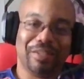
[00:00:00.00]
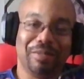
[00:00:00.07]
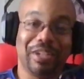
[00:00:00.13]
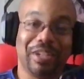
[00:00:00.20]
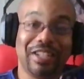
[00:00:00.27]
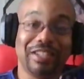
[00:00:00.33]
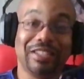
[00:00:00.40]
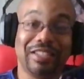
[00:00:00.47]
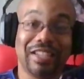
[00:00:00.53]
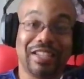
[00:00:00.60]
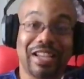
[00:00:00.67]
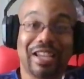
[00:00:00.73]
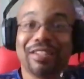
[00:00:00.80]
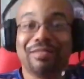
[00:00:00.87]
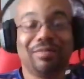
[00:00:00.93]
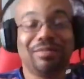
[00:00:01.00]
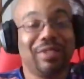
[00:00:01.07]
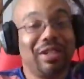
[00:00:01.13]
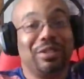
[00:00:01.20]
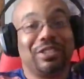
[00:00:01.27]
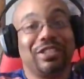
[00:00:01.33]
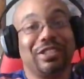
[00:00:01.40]
But other than that,
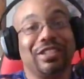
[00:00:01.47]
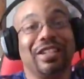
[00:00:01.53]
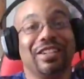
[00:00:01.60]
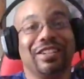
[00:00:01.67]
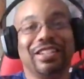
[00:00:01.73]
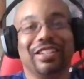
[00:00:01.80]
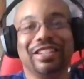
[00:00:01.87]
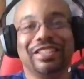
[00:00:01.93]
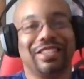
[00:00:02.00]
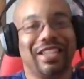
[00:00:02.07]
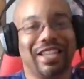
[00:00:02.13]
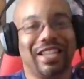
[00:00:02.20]
it was hilarious,